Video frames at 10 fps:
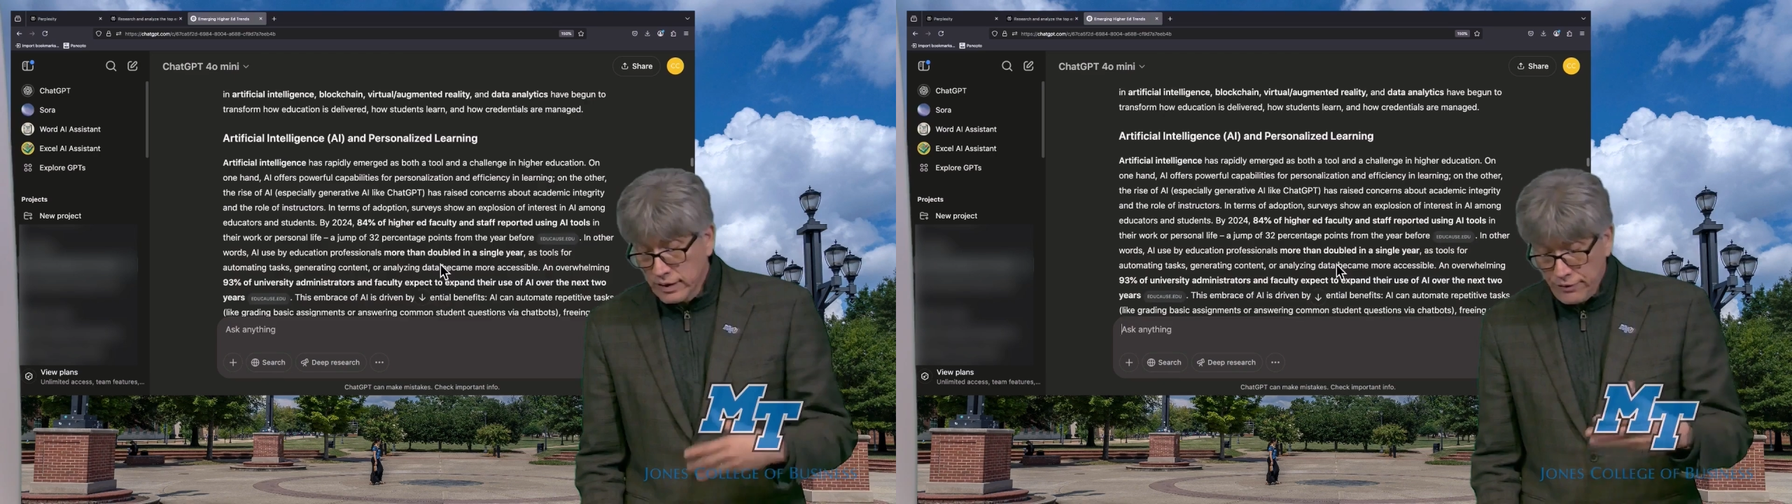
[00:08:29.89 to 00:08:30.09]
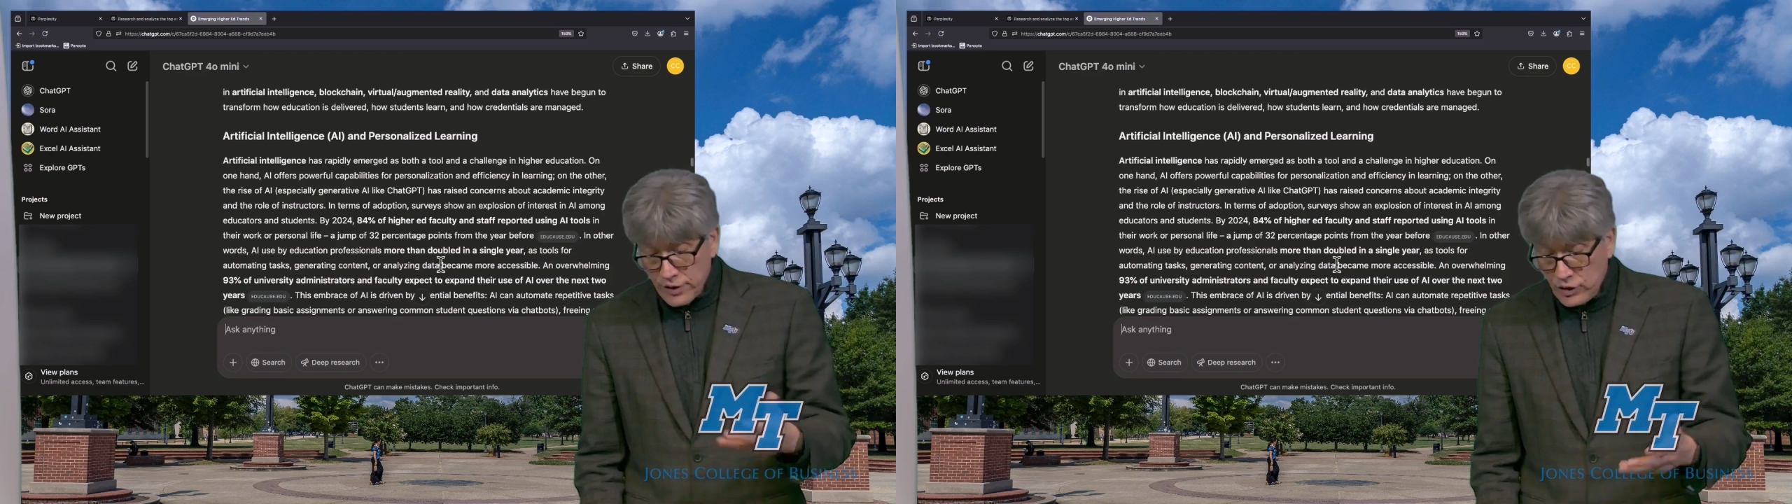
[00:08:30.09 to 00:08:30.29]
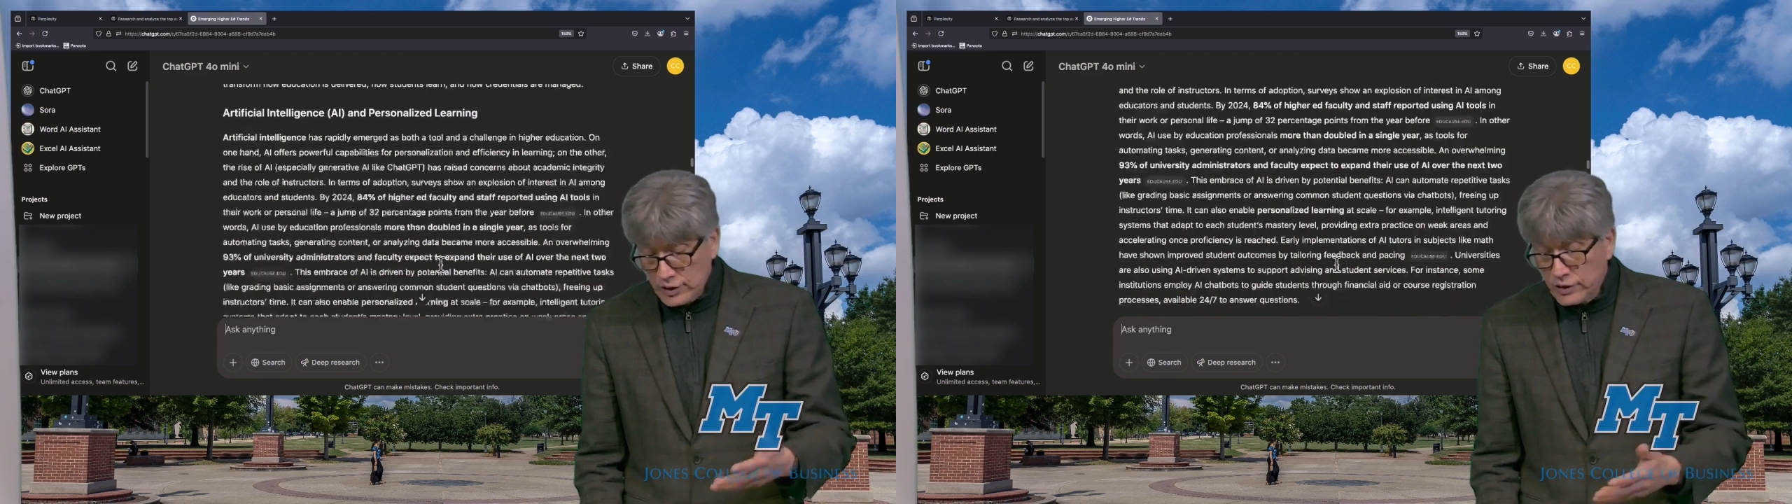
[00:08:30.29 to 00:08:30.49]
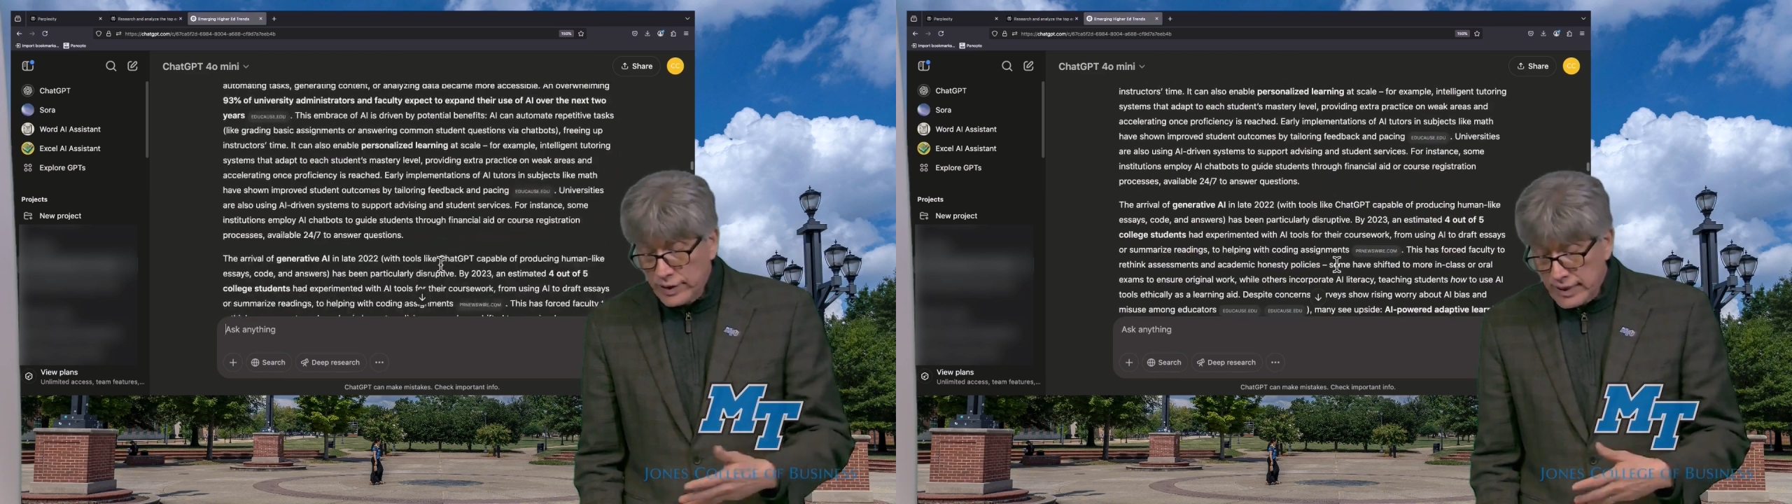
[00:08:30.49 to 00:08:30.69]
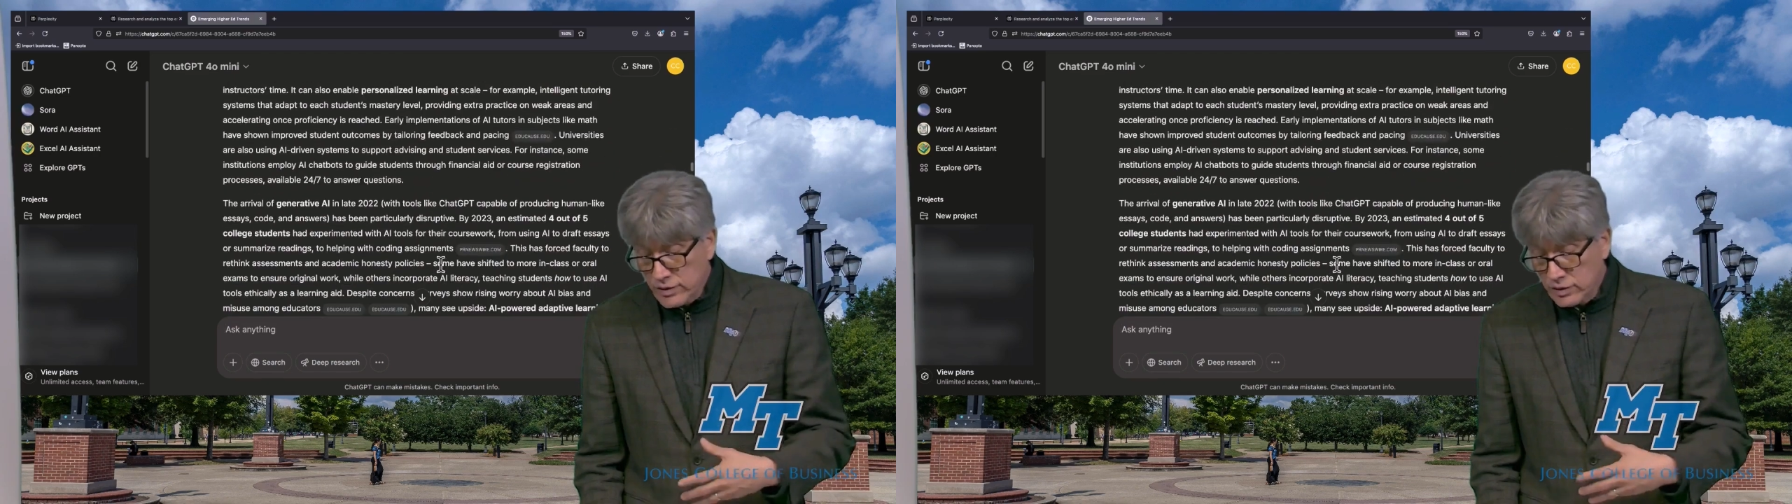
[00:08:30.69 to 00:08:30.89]
artificial
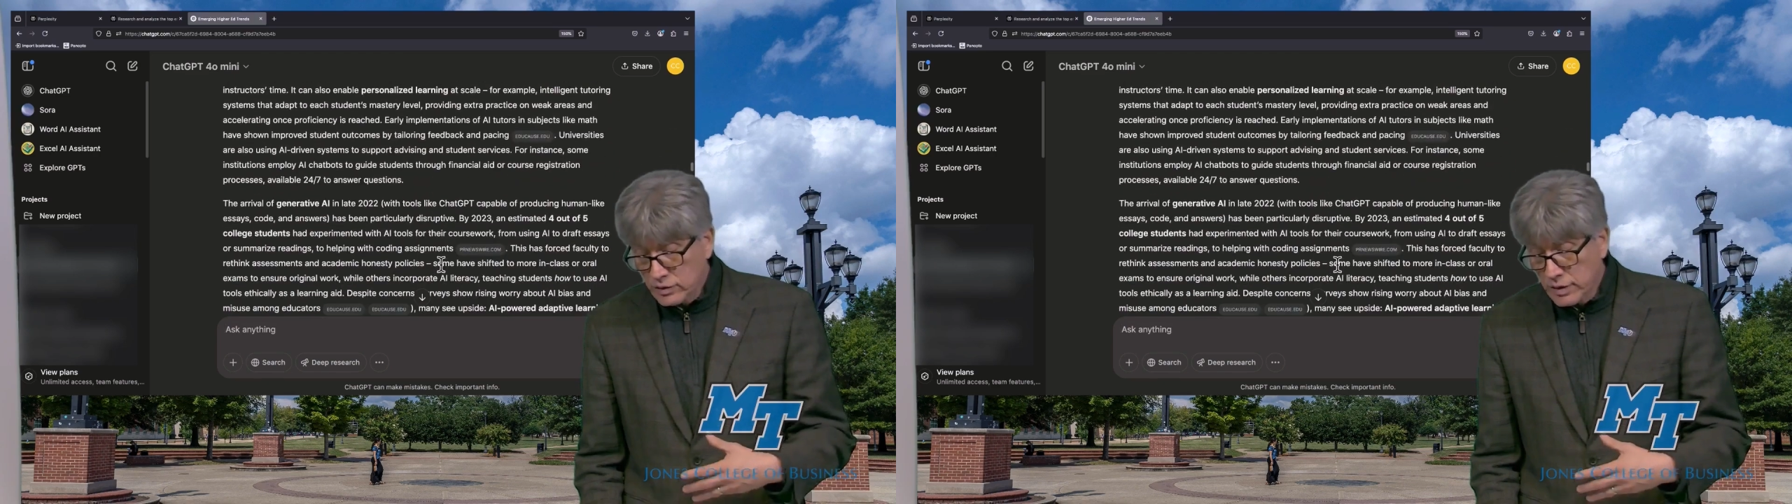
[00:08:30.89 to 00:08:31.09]
intelligence